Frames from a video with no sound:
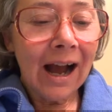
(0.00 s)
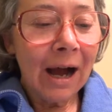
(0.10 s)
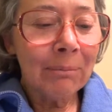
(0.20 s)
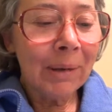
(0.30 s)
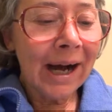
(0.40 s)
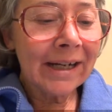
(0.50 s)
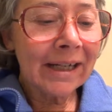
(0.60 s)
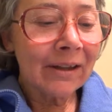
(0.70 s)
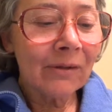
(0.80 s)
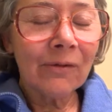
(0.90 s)

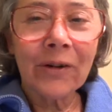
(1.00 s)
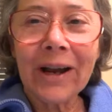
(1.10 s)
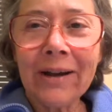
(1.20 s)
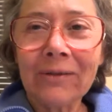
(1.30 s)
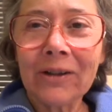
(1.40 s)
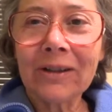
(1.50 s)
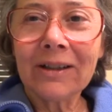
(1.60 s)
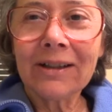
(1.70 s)
abideth forever.